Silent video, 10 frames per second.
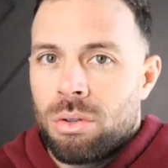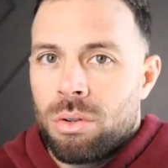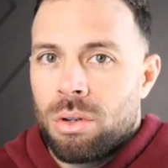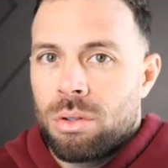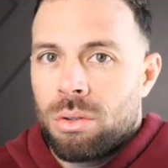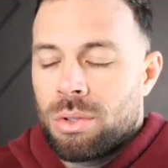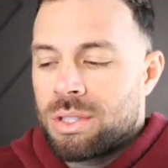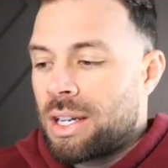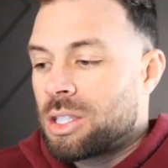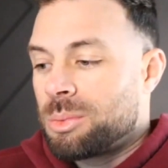Or was
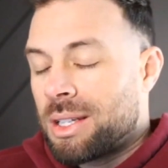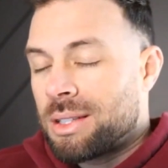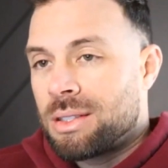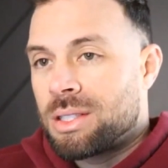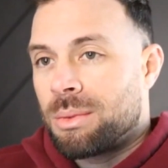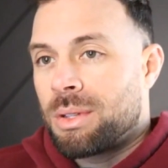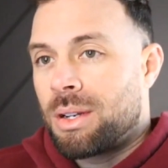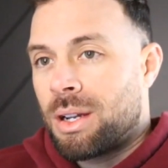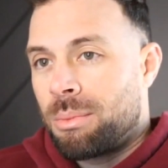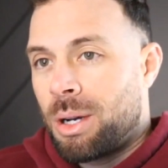I expecting something
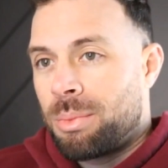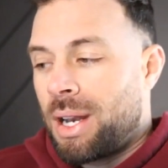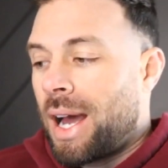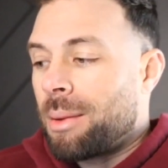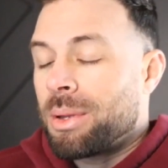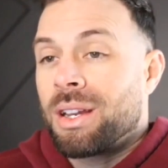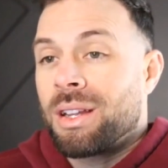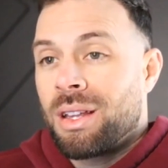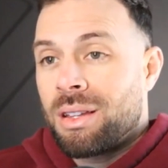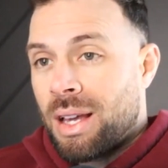to come up and happen and
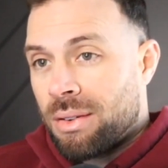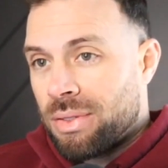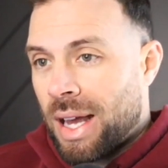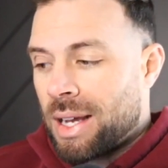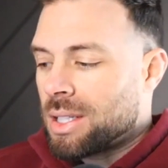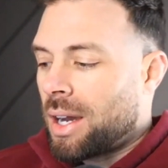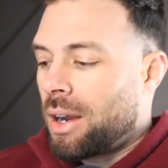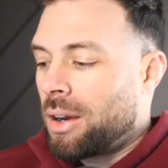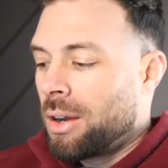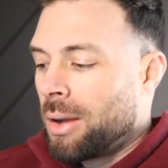get that flat
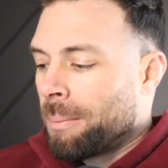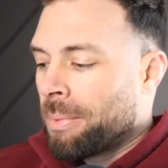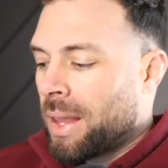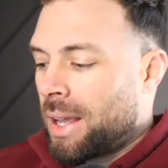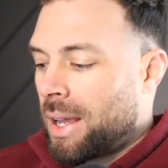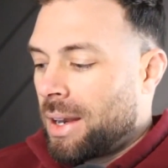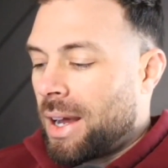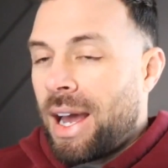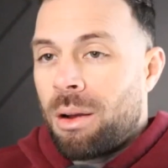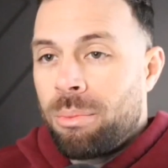tire, and
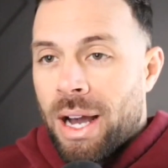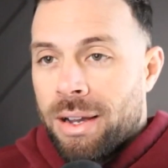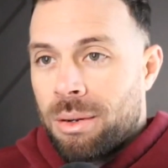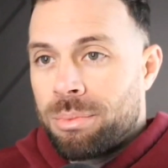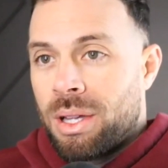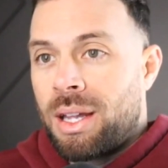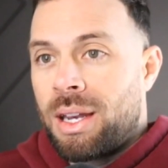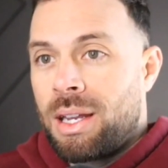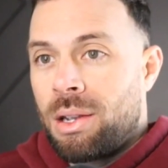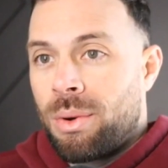I had a backup plan
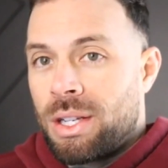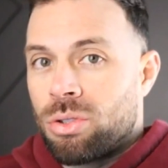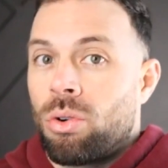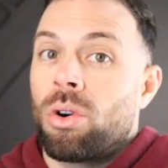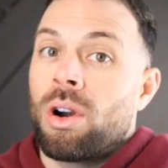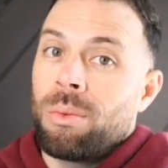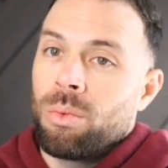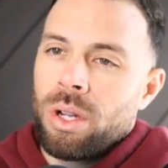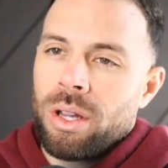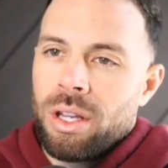anyways? Or I'm
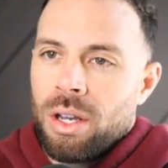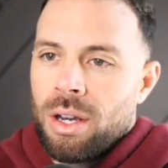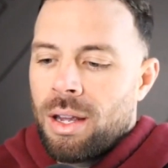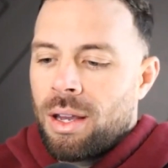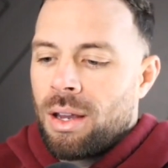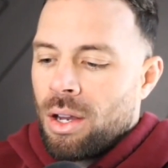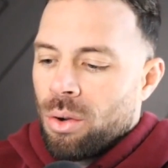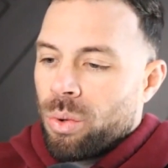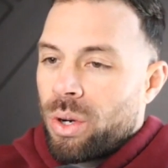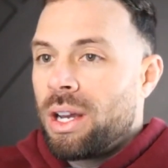really good at
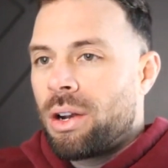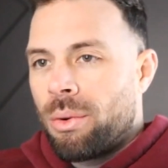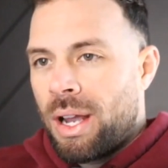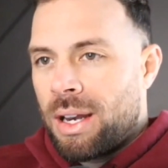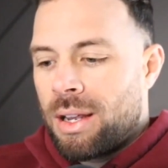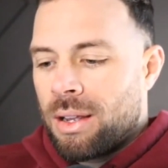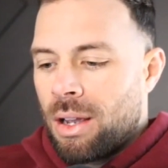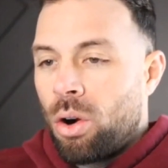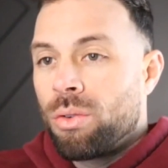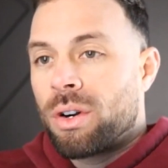reiterating,
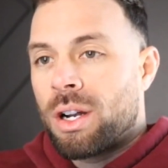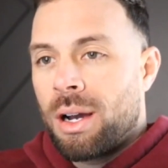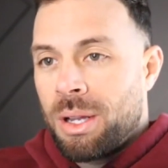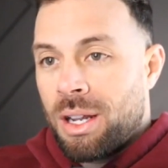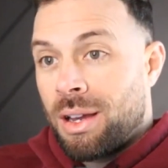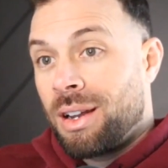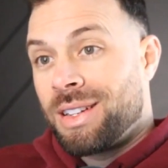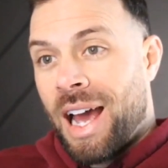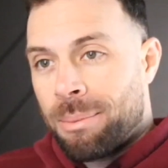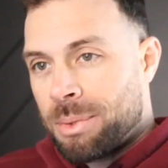overcoming, and
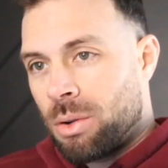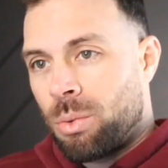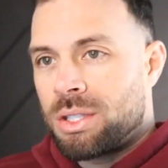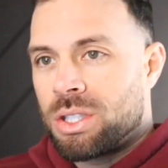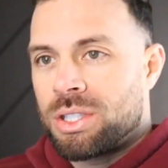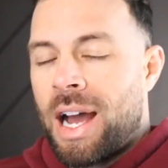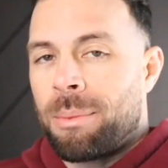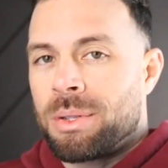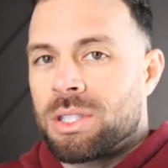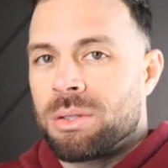adapting what just
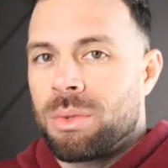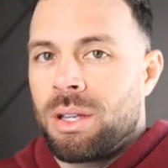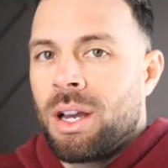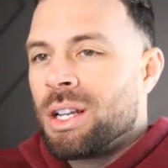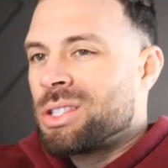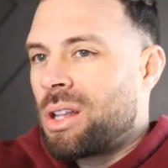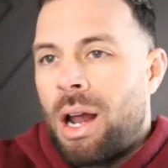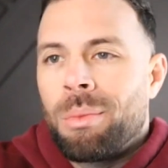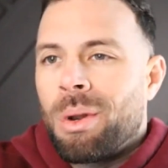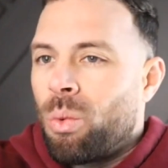happened to me so that
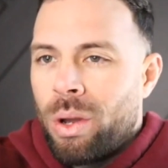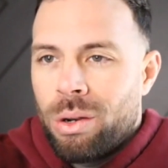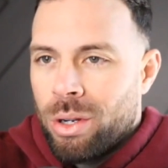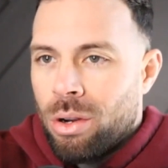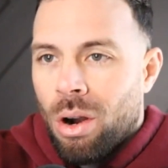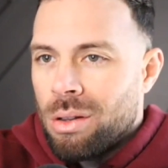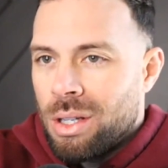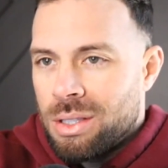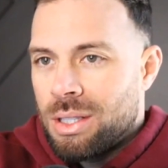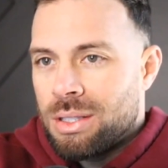I'm going to win
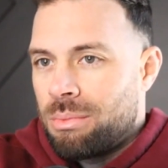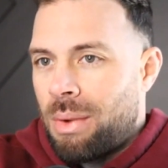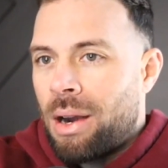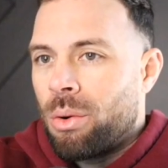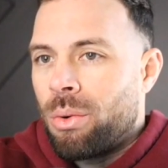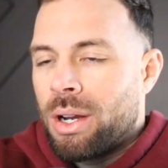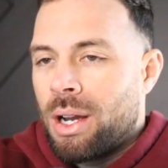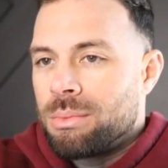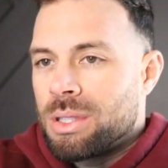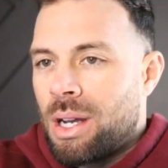regardless. It doesn't matter what
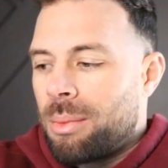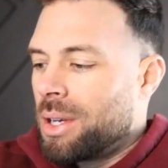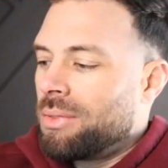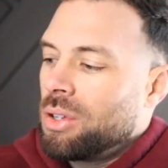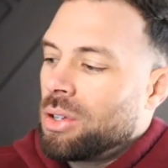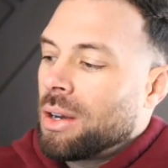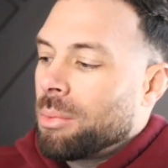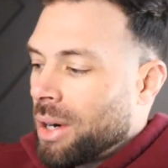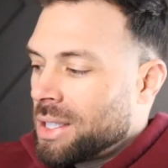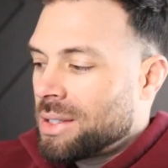comes up. And if you can
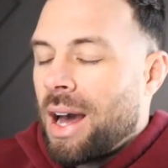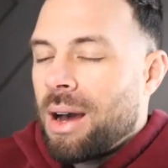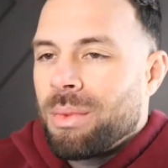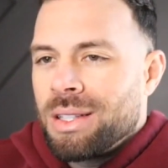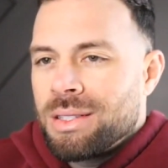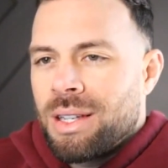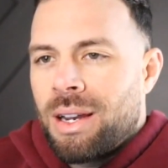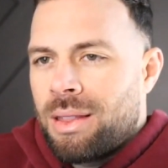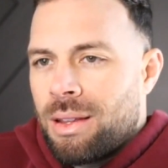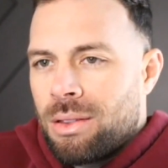embrace that
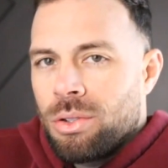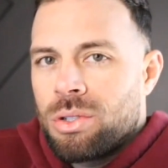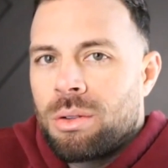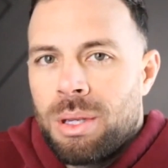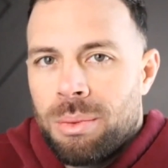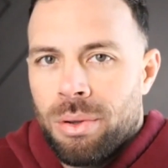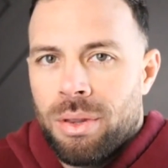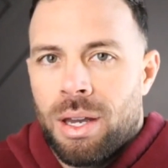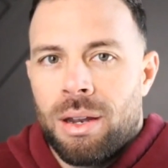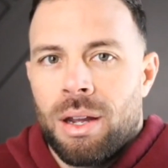mindset, I think those are the people
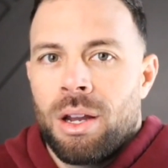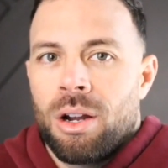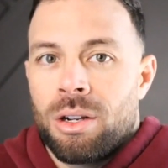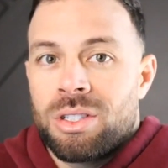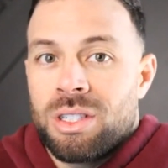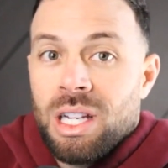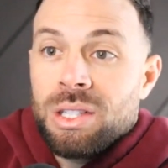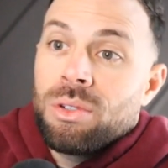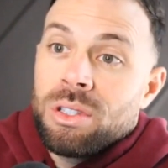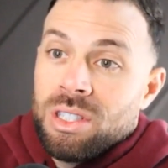that are
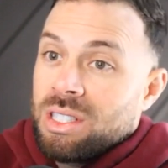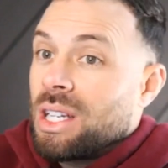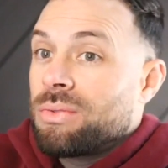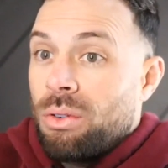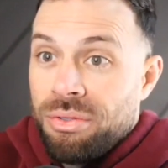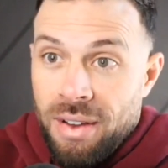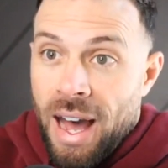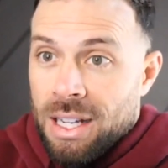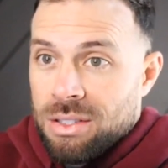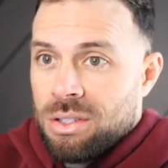successful, and successful
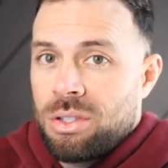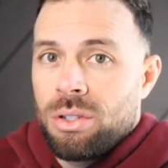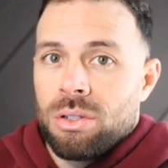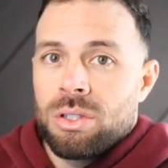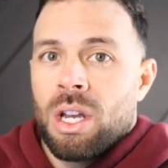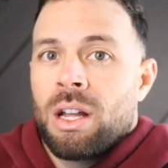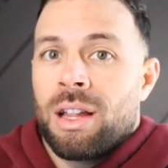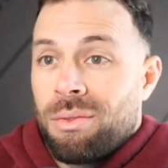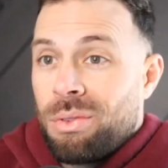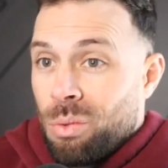fast too. Is
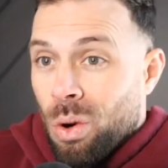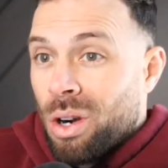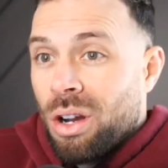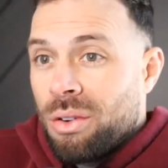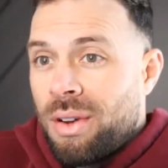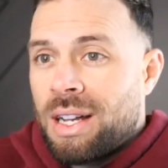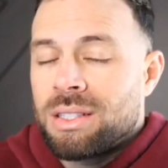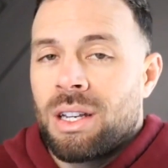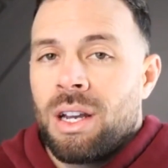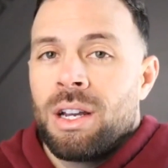like, if you want to go
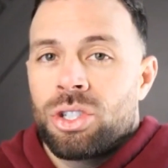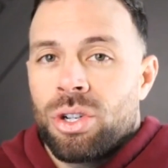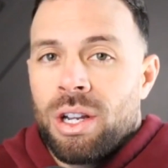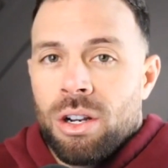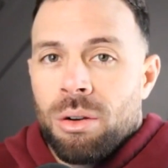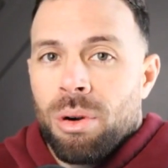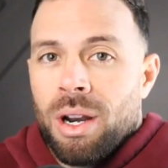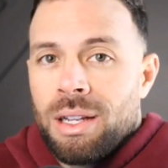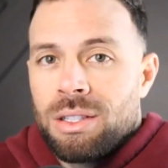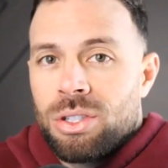fast, train your
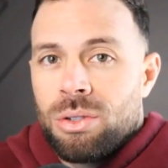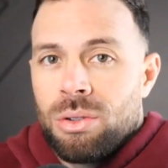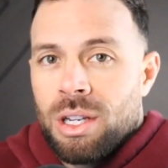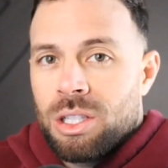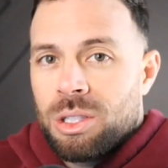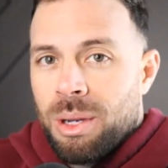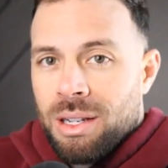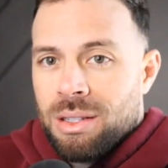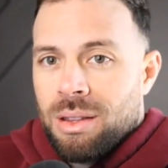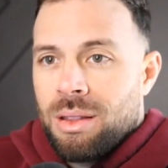brain to
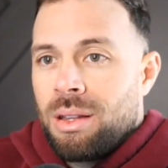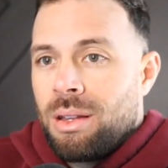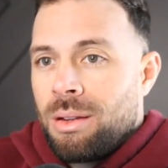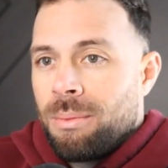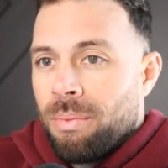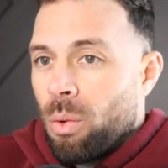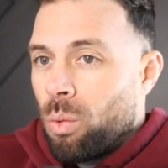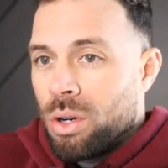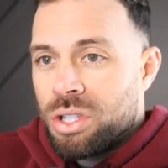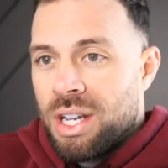expect the
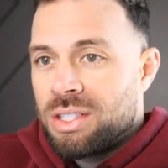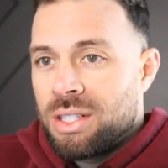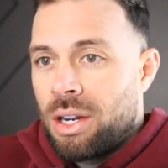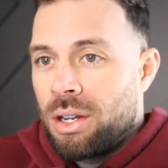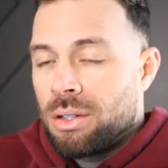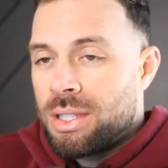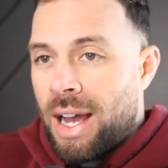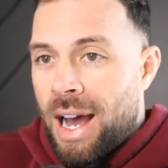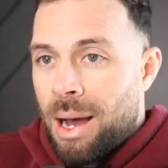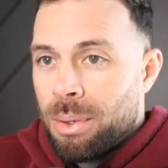worst case scenarios to
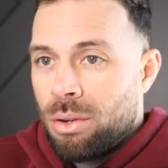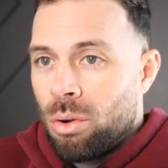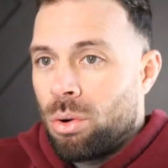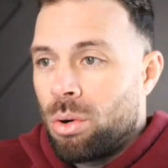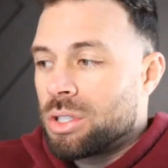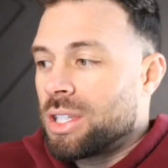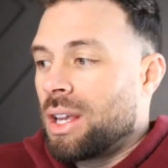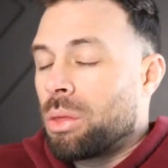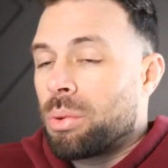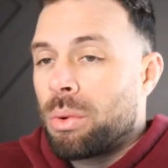happen or to
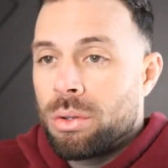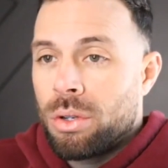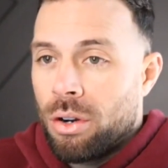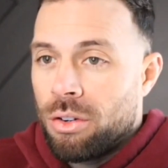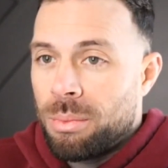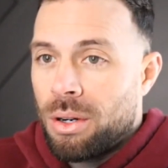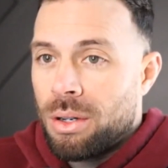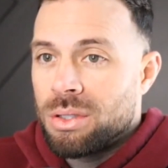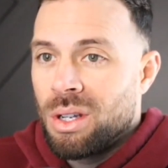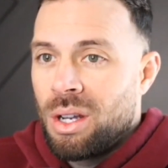get thrown
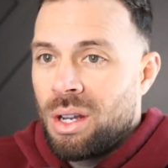curveballs,